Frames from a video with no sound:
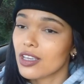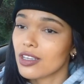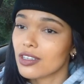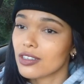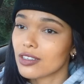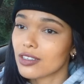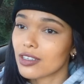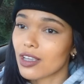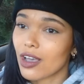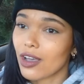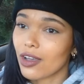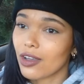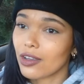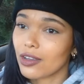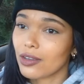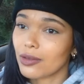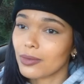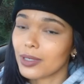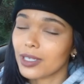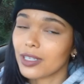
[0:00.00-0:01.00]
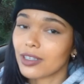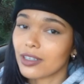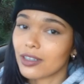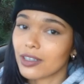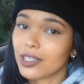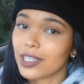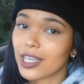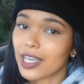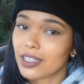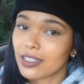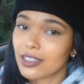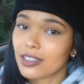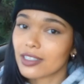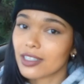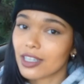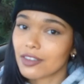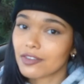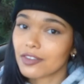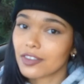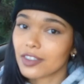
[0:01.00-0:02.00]
so we're gonna go get the
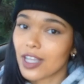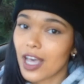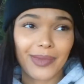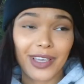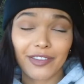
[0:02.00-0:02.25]
stuff for that.